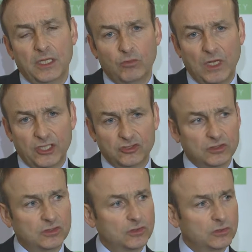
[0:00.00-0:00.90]
in
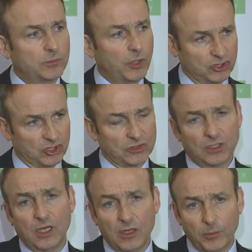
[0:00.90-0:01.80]
relation to the budget
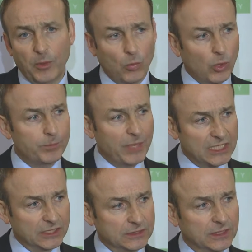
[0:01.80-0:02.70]
of about 1
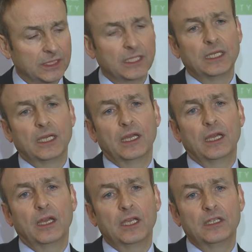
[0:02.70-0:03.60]
billion
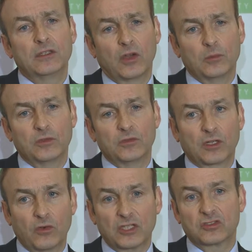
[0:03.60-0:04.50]
in terms of
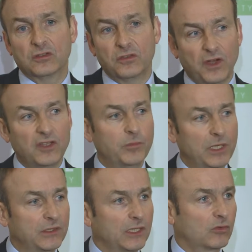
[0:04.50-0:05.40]
the correction of 5
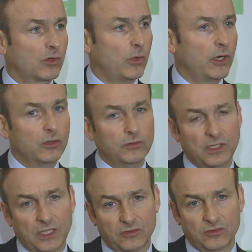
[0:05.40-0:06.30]
billion that's required over
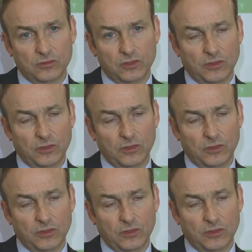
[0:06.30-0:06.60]
the next 2